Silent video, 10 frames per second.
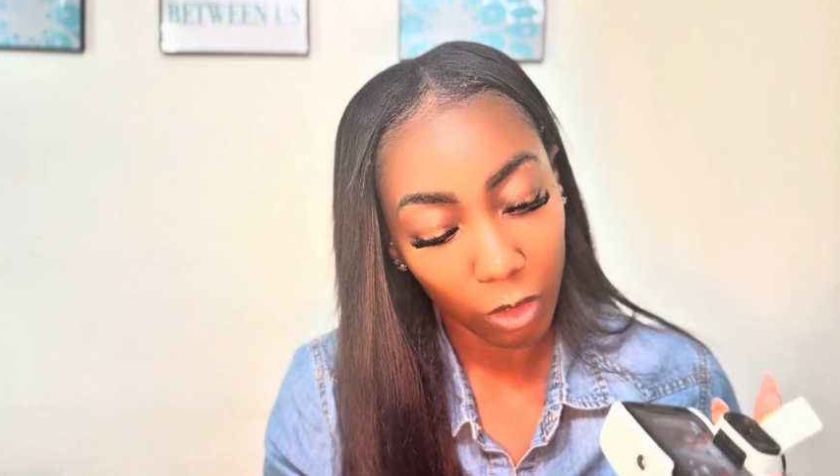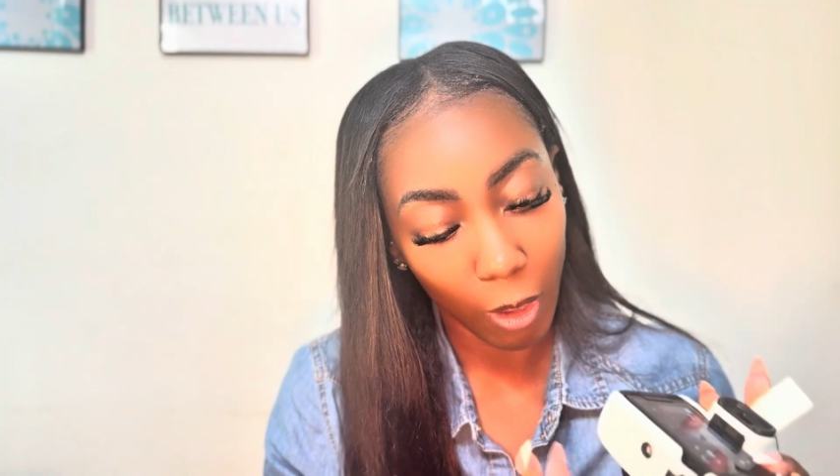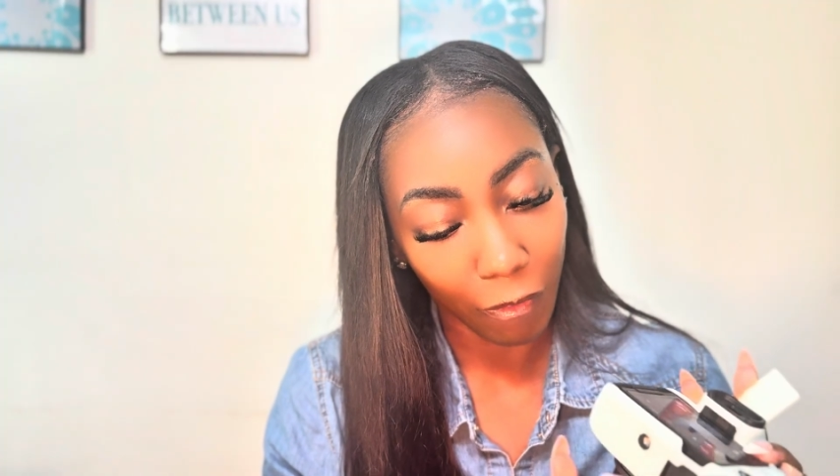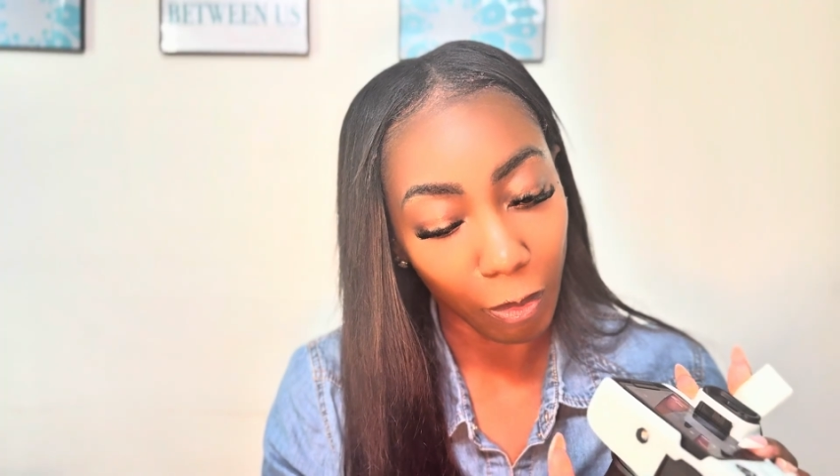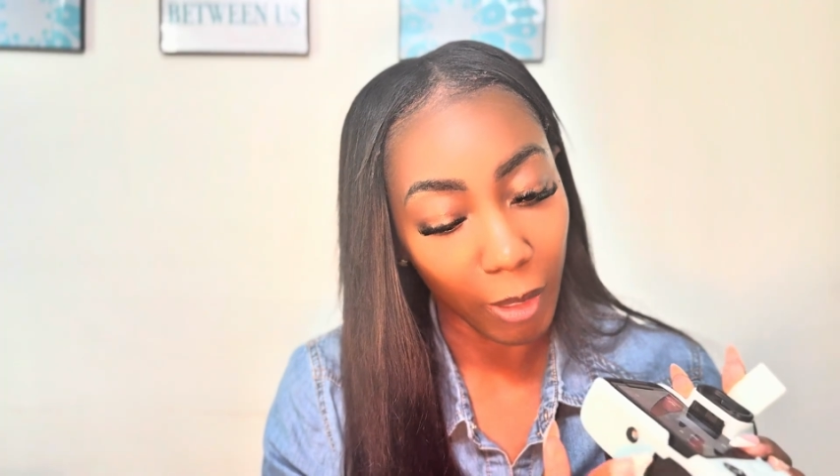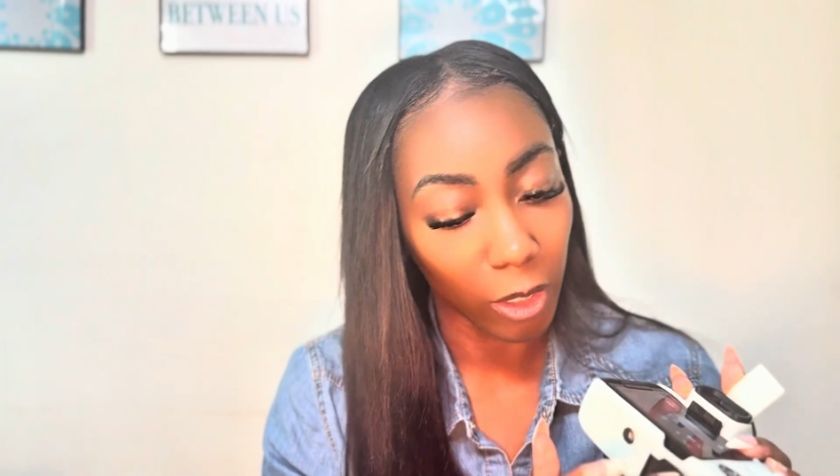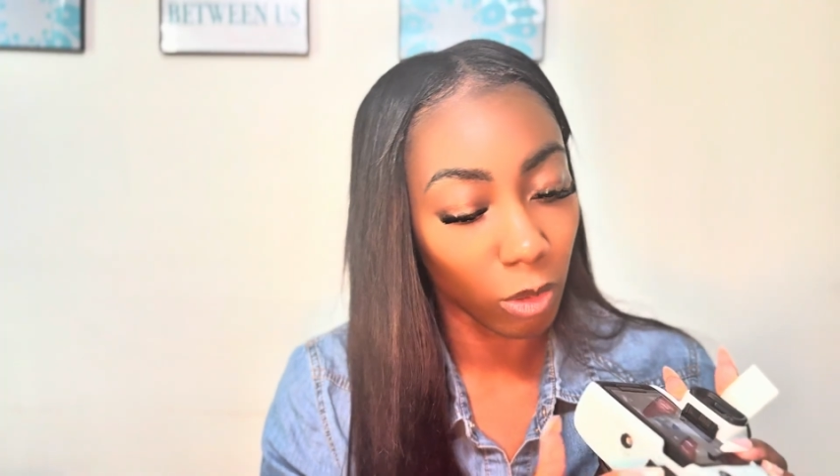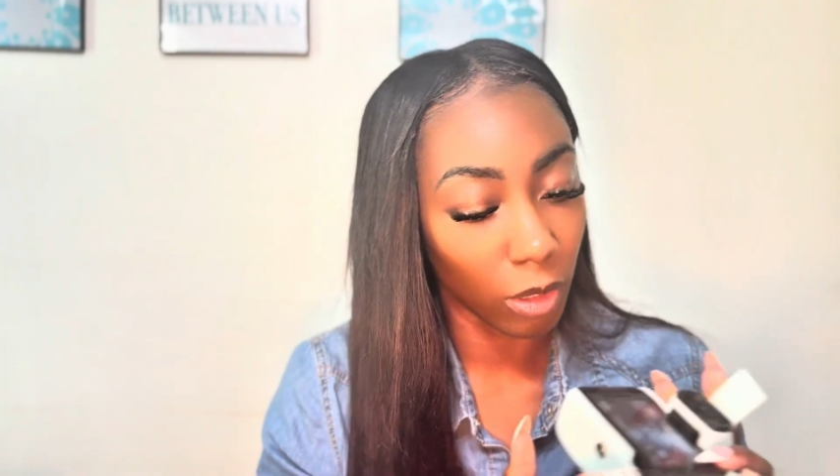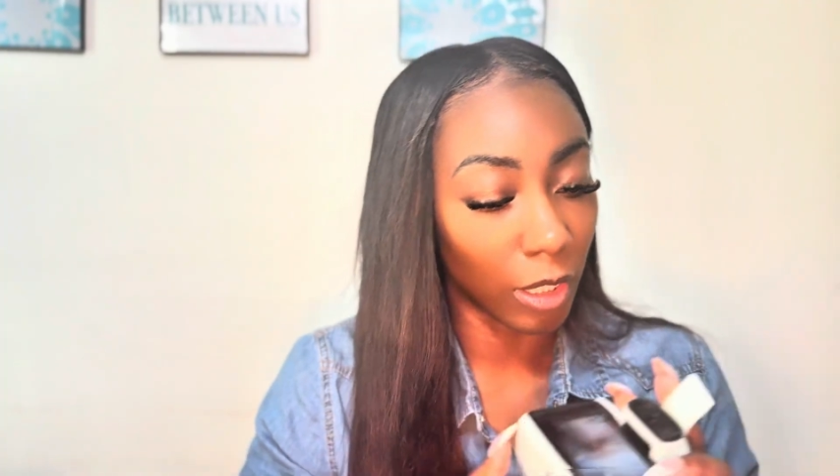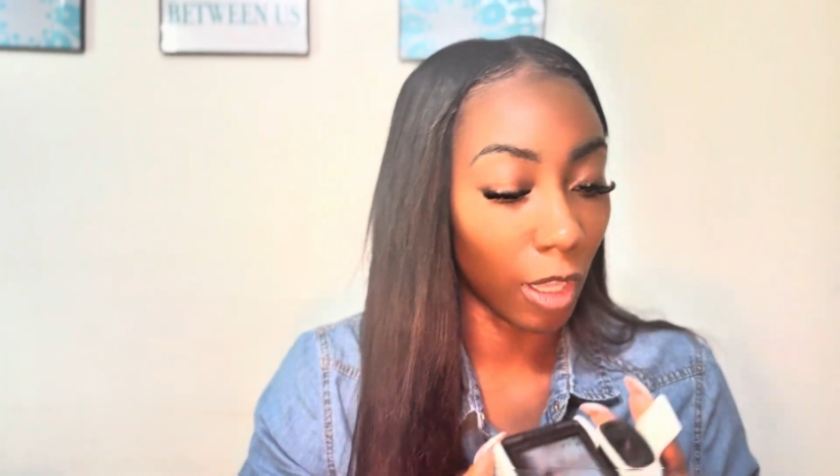You have to
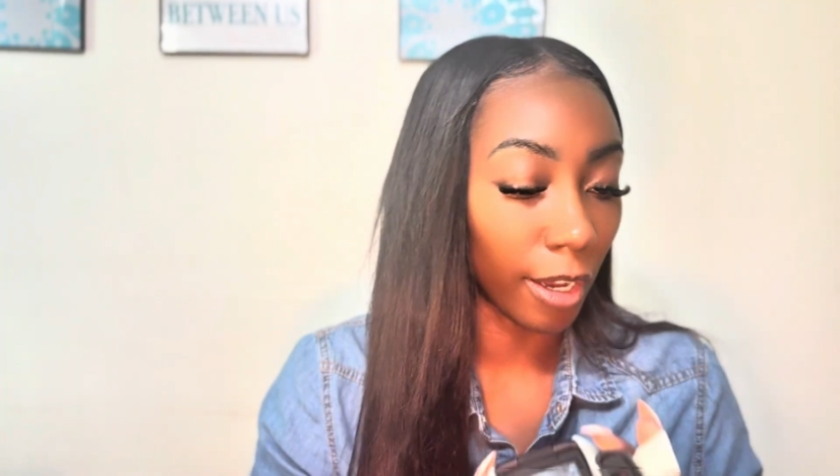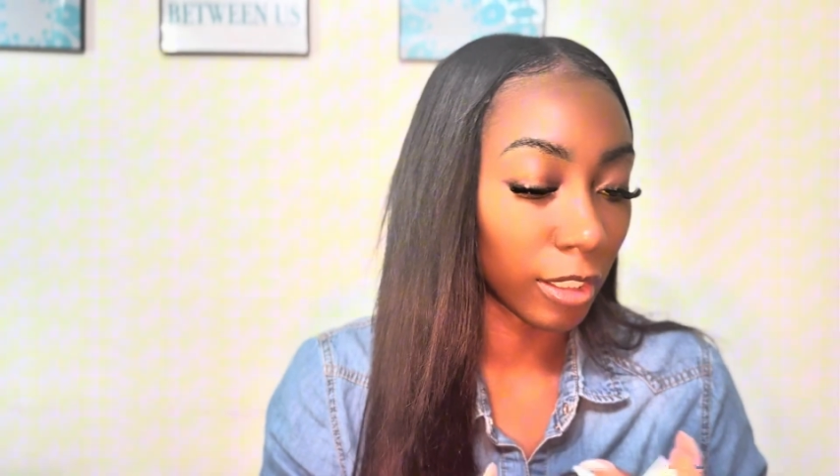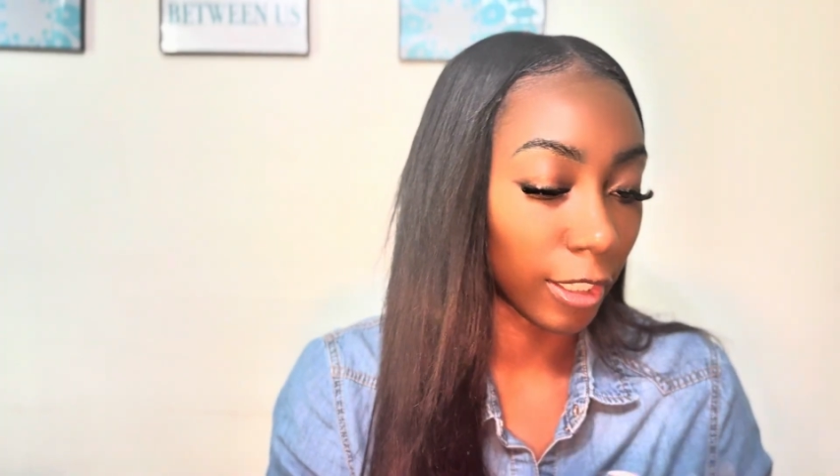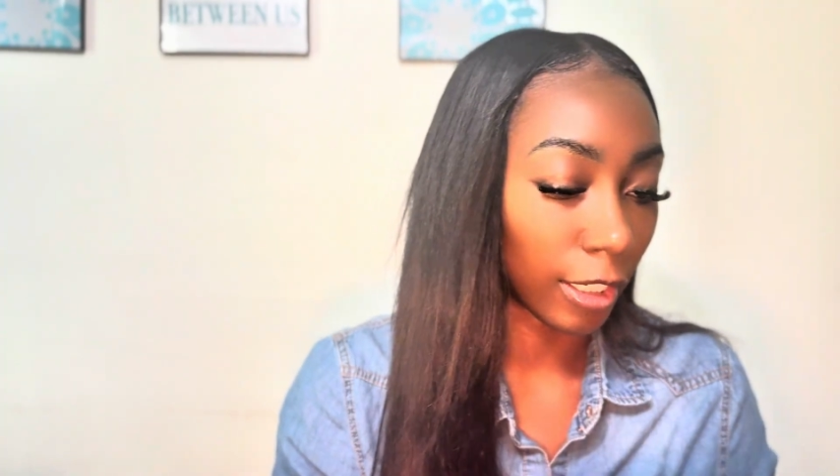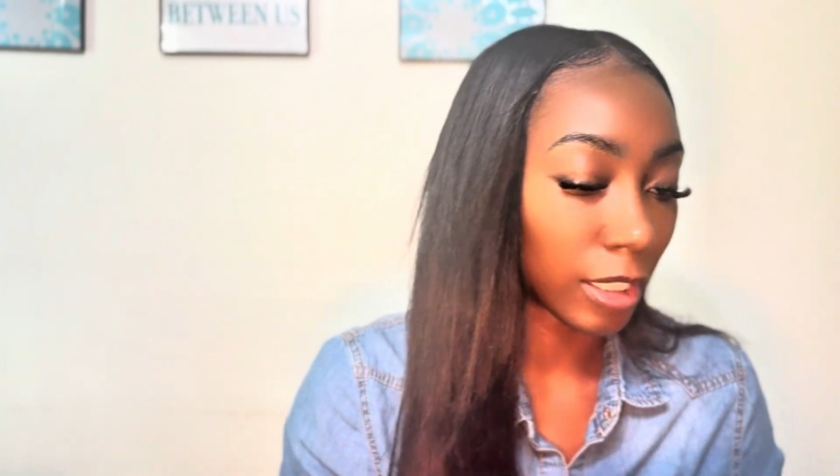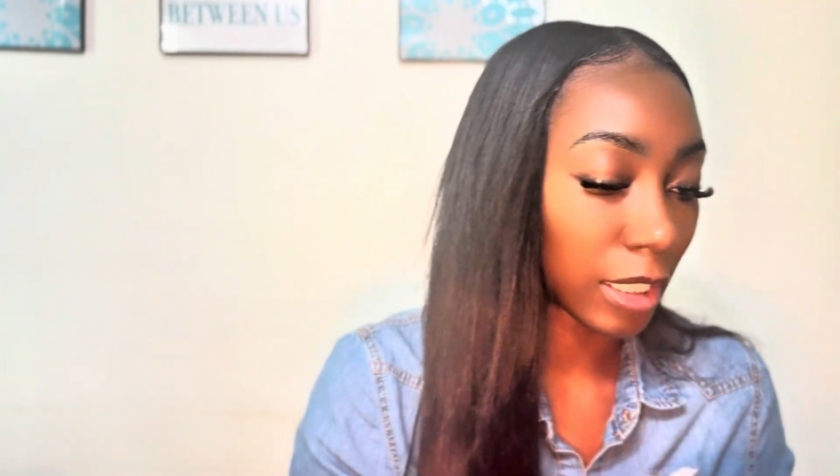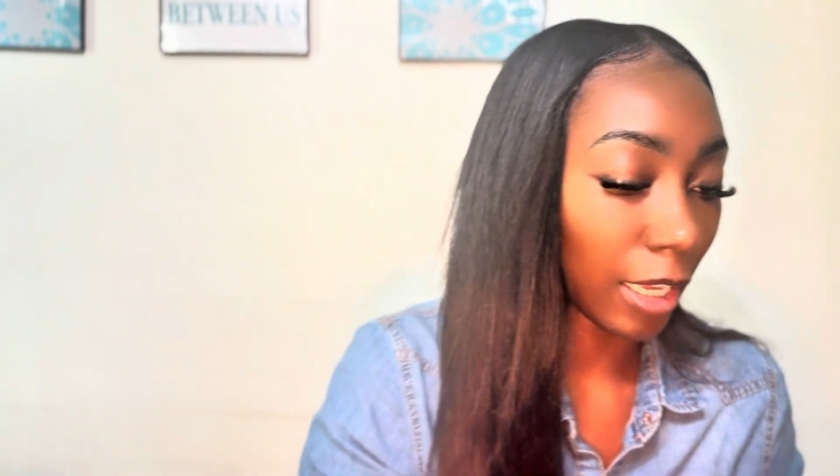manually lock this.